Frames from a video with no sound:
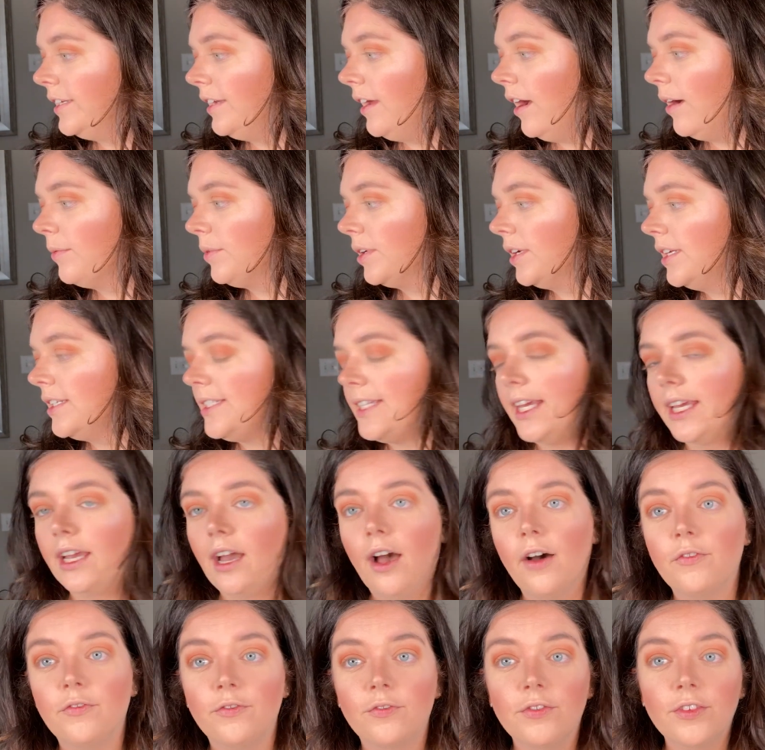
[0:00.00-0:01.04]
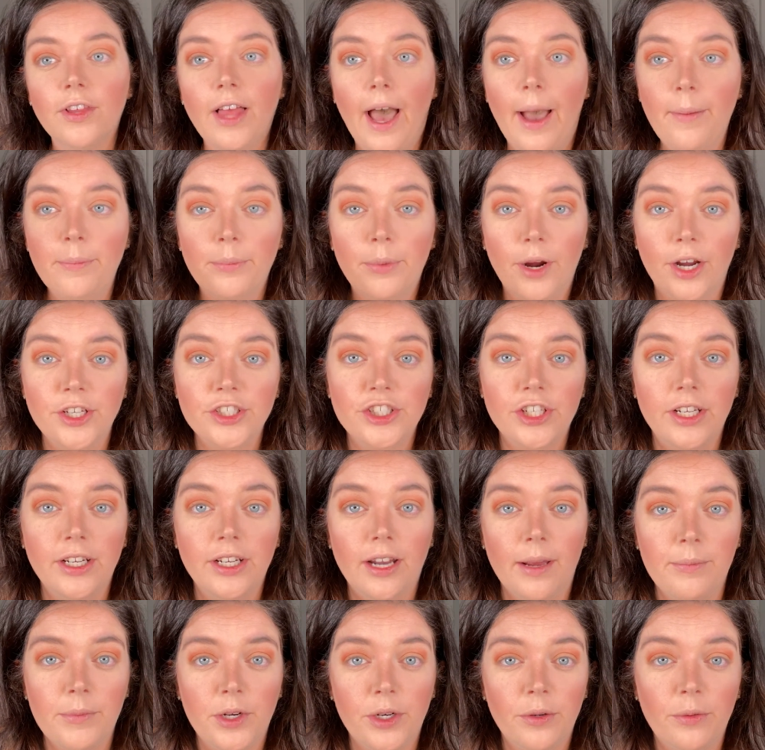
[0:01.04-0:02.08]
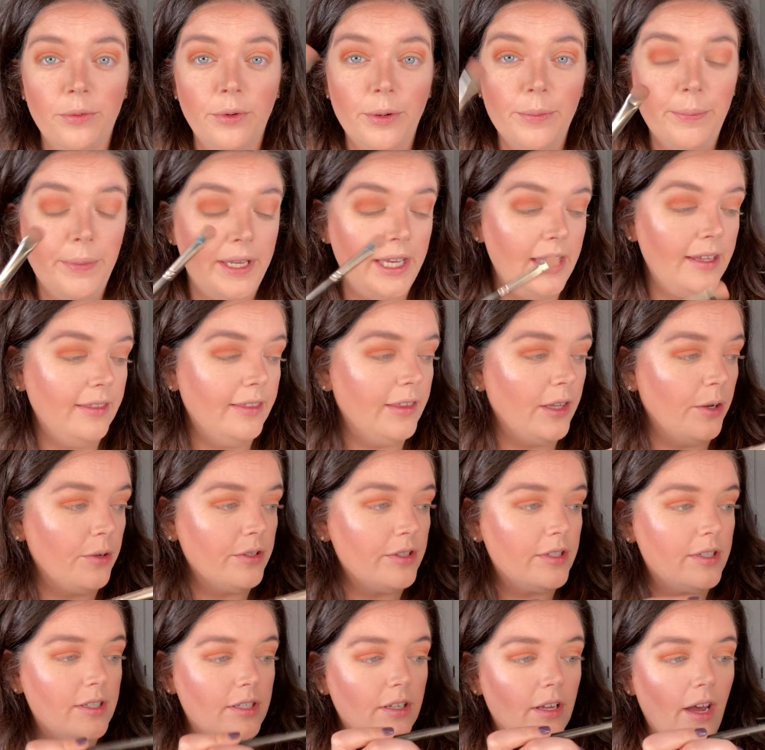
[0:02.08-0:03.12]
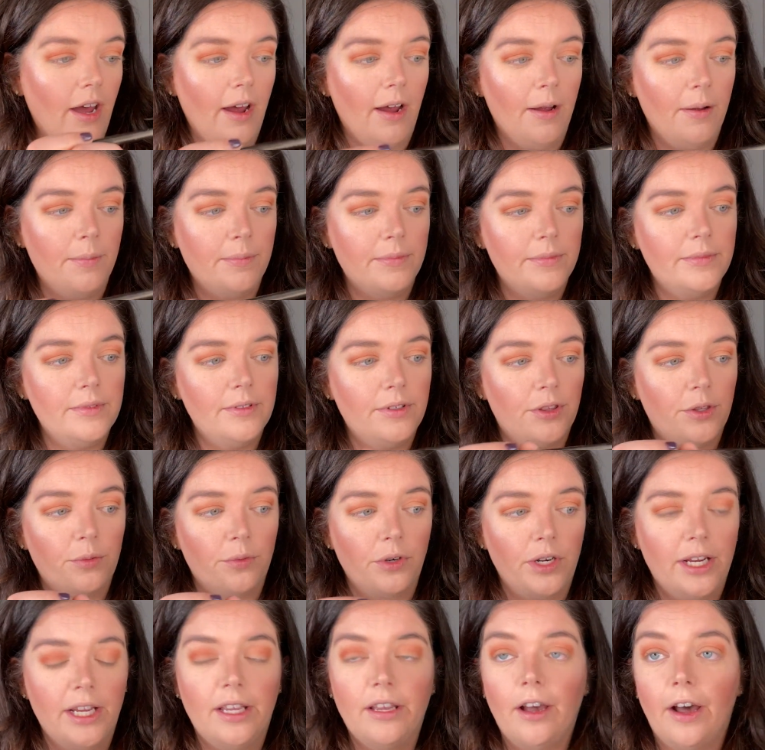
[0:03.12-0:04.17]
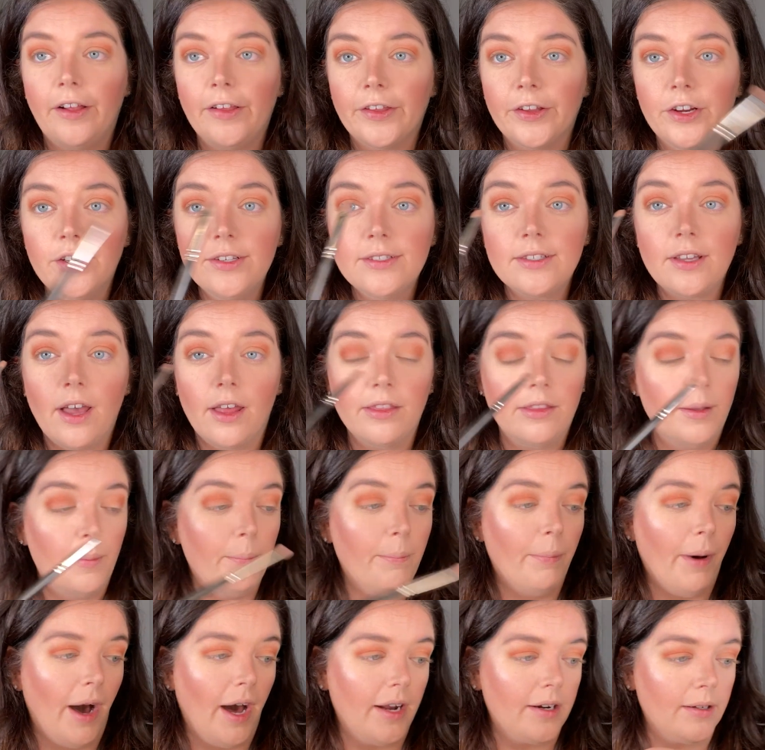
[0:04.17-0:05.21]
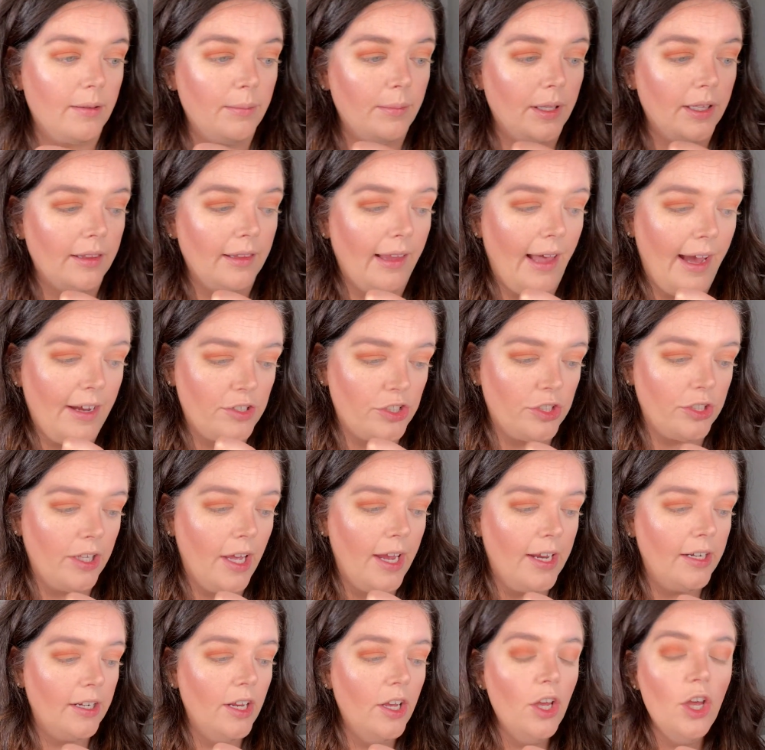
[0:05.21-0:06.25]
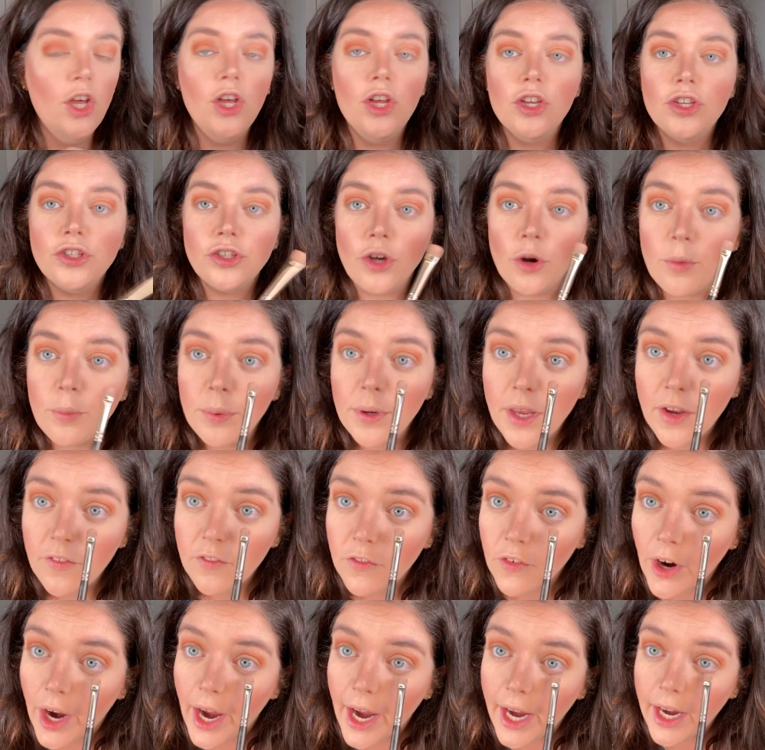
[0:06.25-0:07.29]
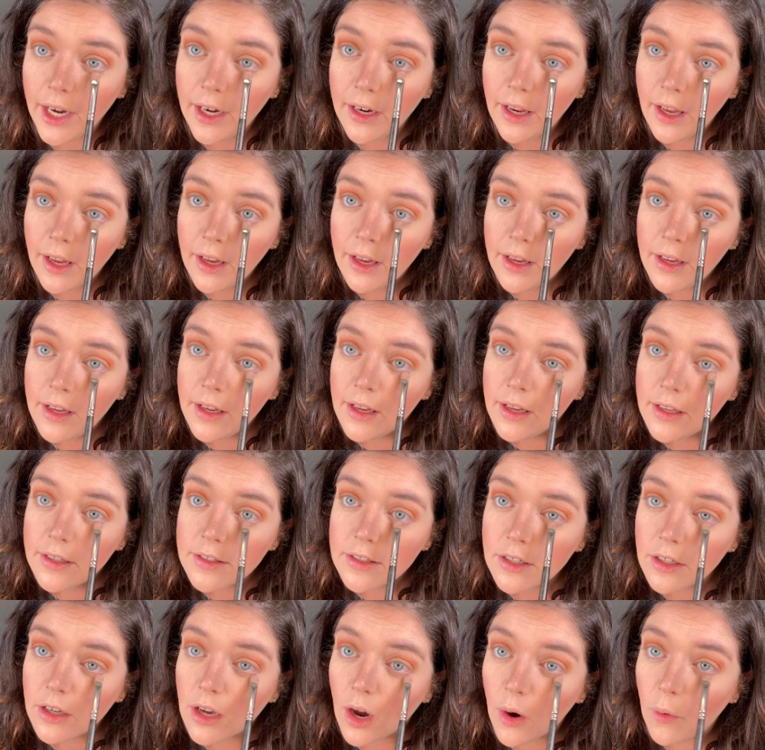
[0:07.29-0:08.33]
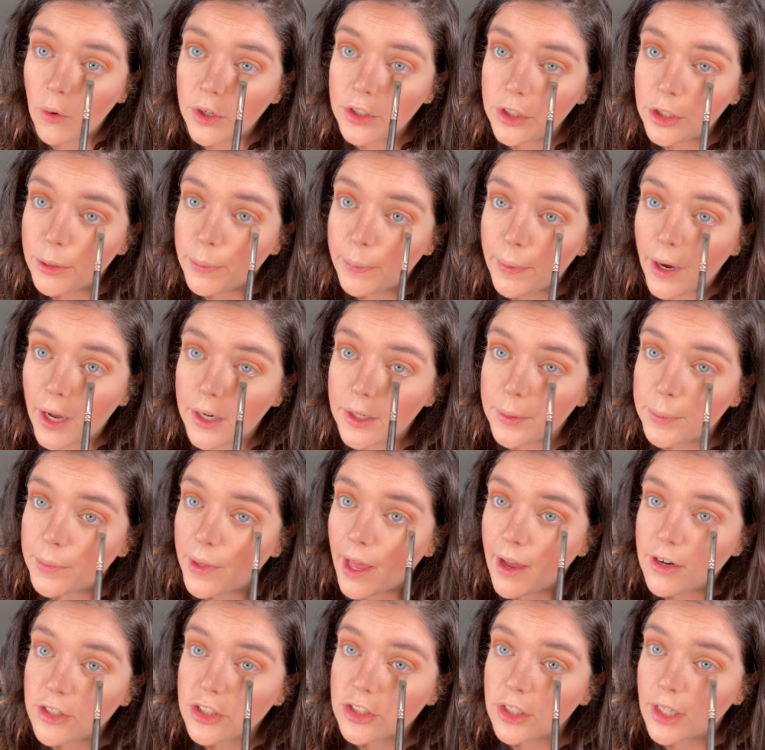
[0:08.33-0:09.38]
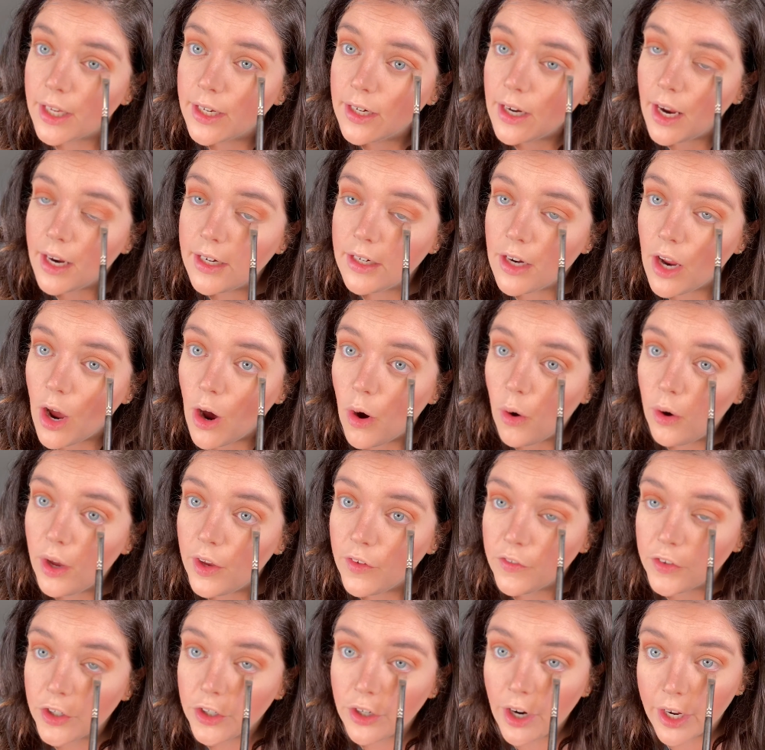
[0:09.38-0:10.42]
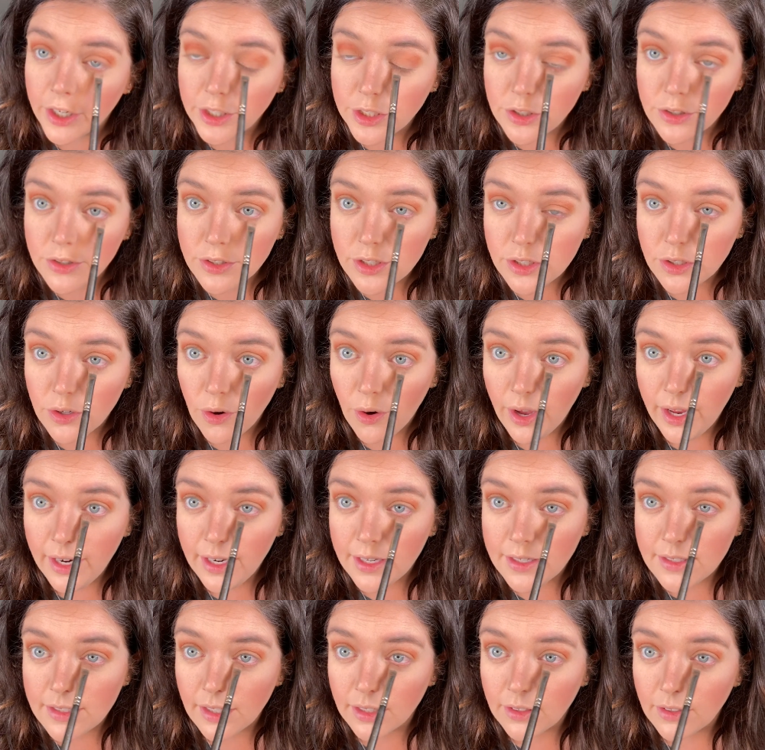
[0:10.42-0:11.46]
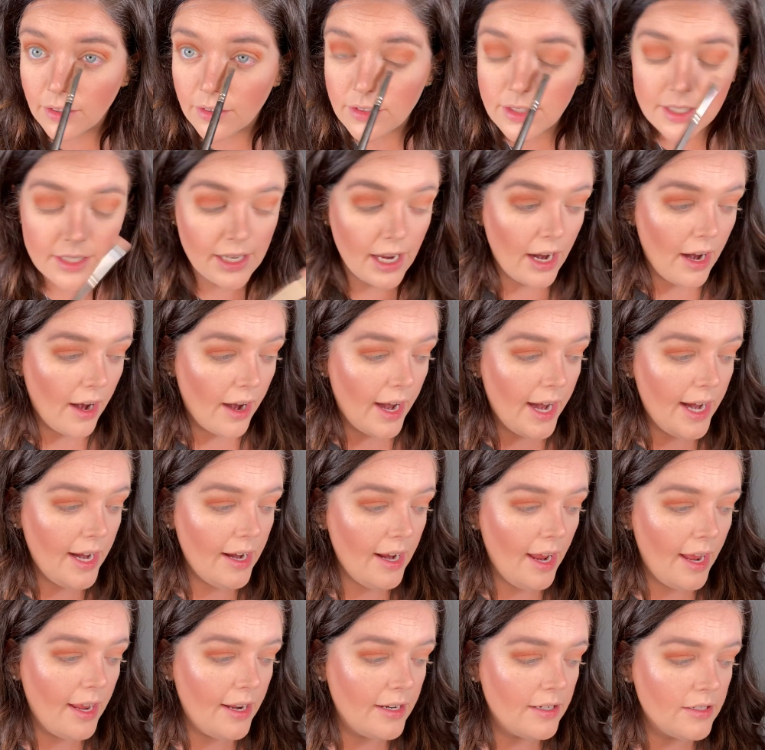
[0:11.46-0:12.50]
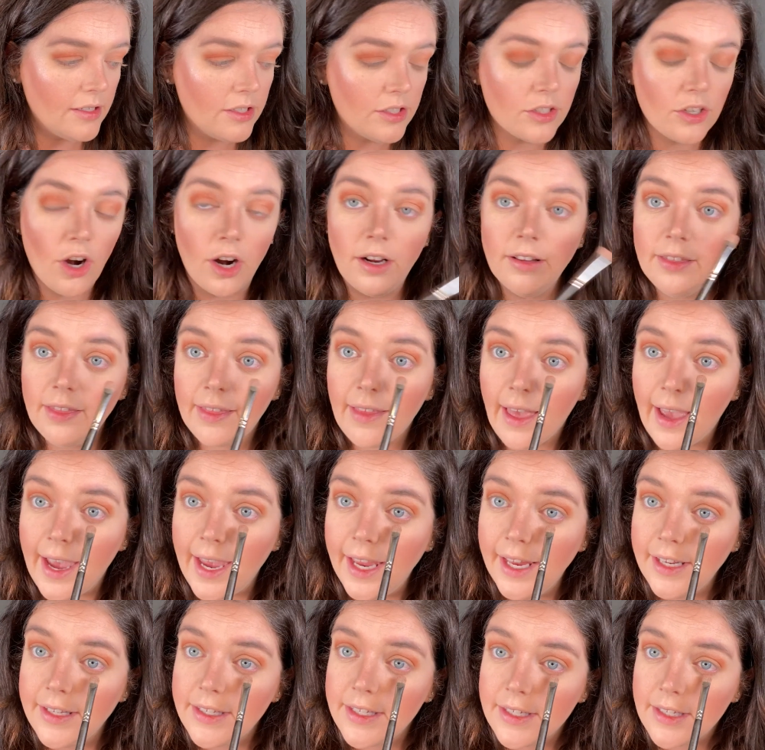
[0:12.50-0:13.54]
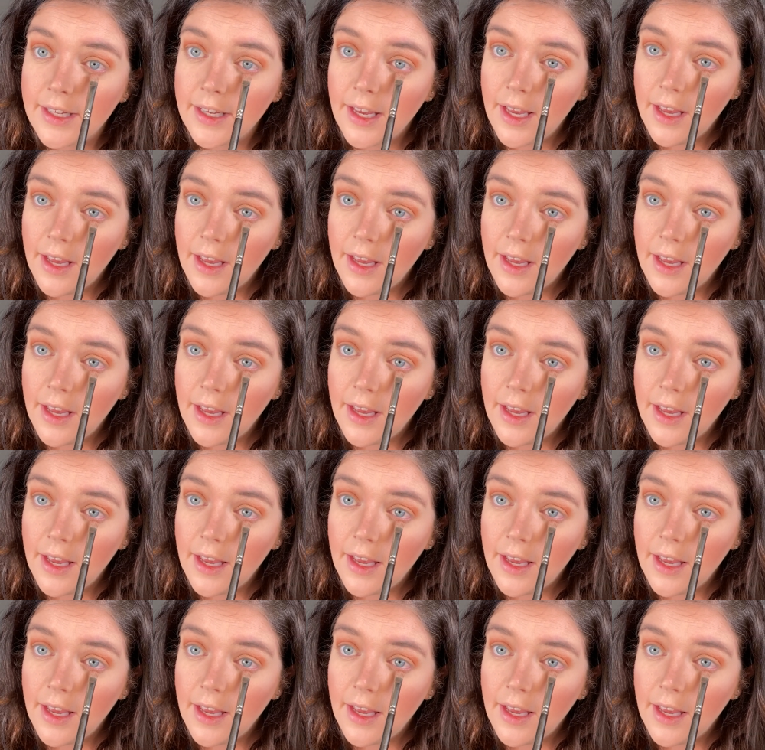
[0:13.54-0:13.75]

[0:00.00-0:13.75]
Now I'm going to take a flat brush and I'm going to repeat those three colors on the bottom lash line. Don't be afraid to go on your bottom lash line. I know if you're not used to it, it's a little scary, and start light